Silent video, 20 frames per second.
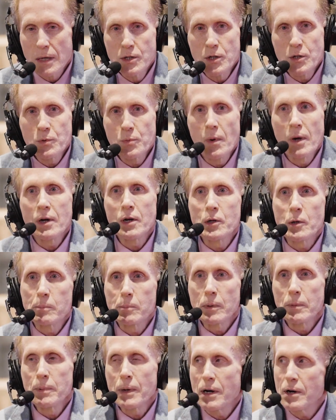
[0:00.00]
I just wanted to
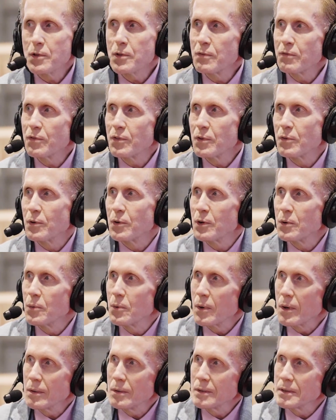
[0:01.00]
prepare them for the real
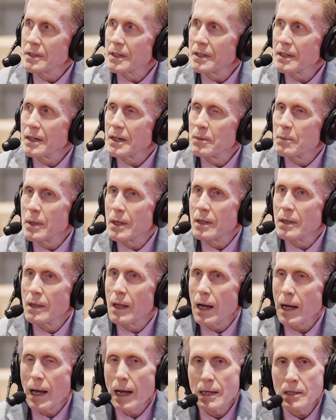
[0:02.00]
world. I mean,
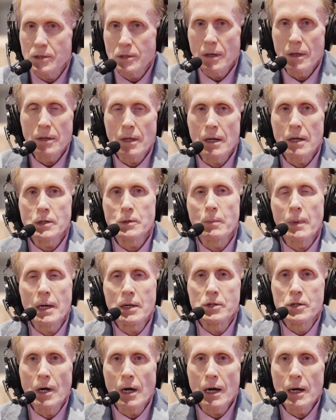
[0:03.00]
I saw that as
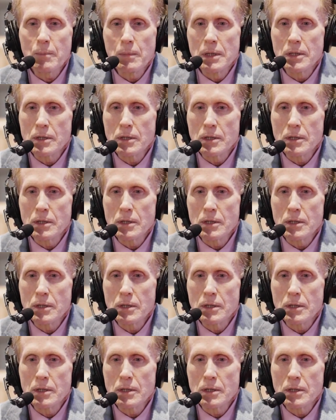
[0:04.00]
my job.